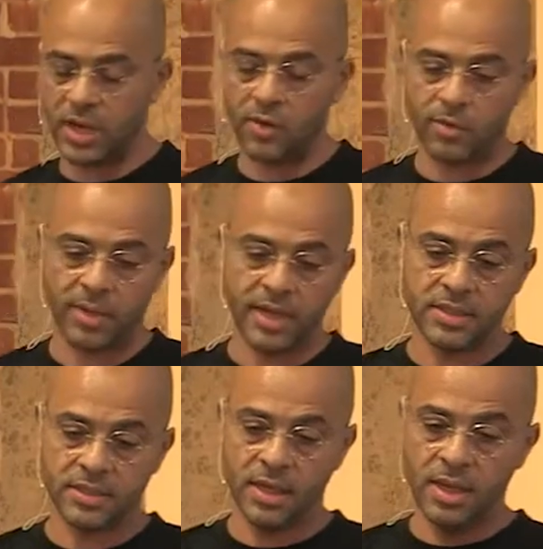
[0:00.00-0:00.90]
in our
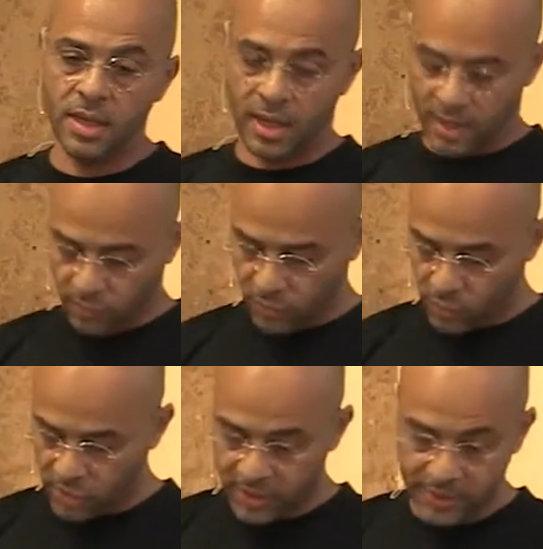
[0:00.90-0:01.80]
minds were
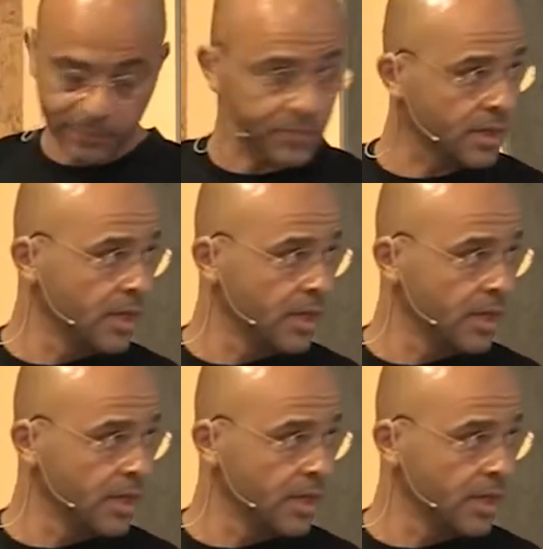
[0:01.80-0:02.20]
working.